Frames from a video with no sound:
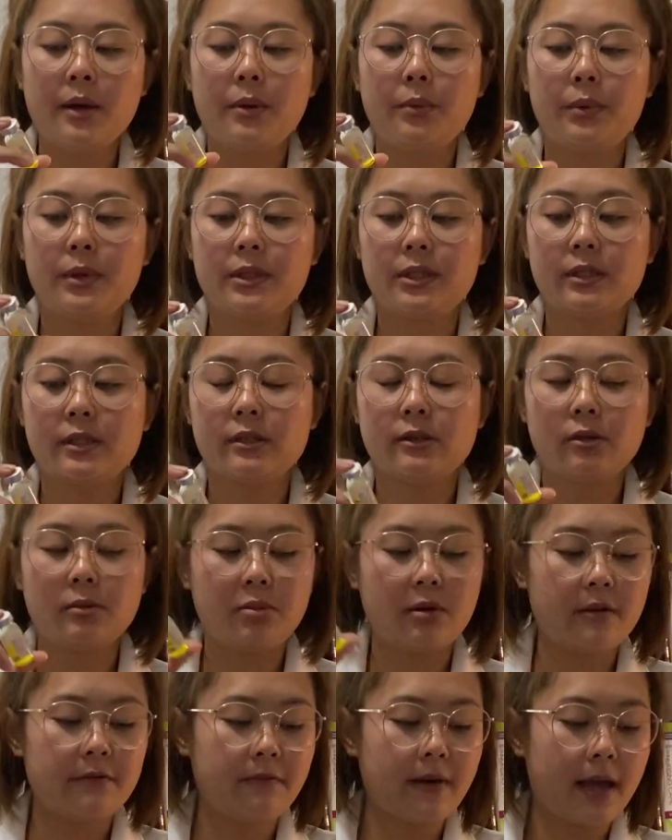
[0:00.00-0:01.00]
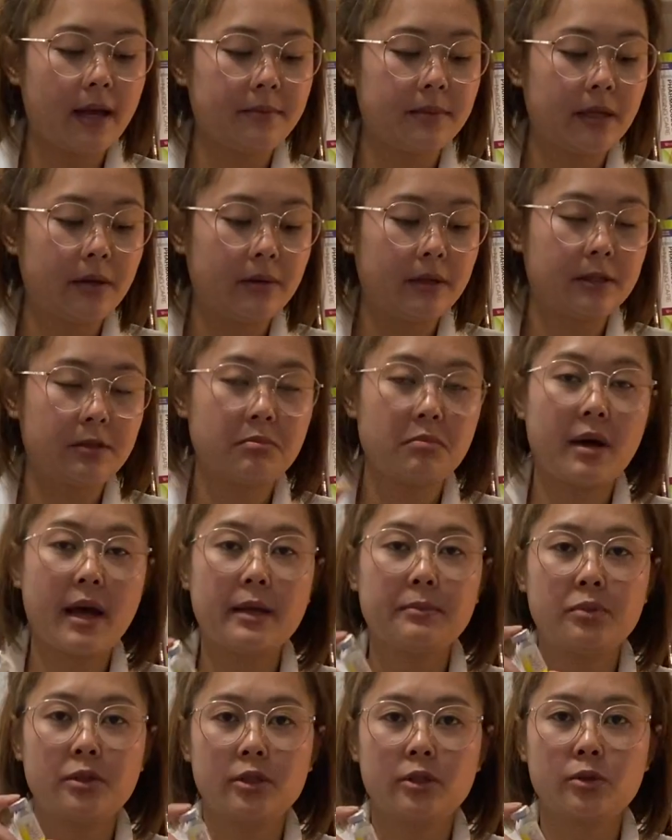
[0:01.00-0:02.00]
which is 0.5 ml is my
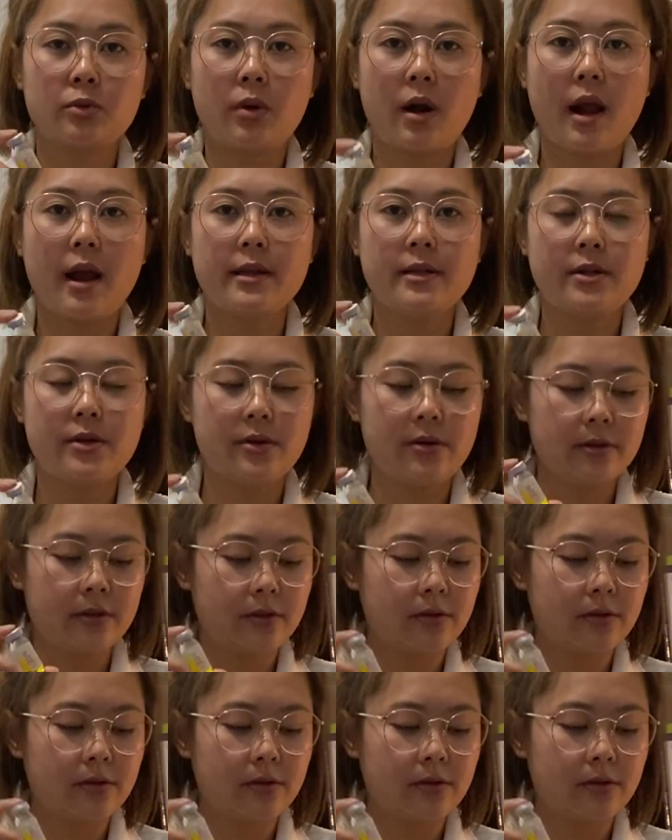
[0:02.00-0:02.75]
prescribed dose.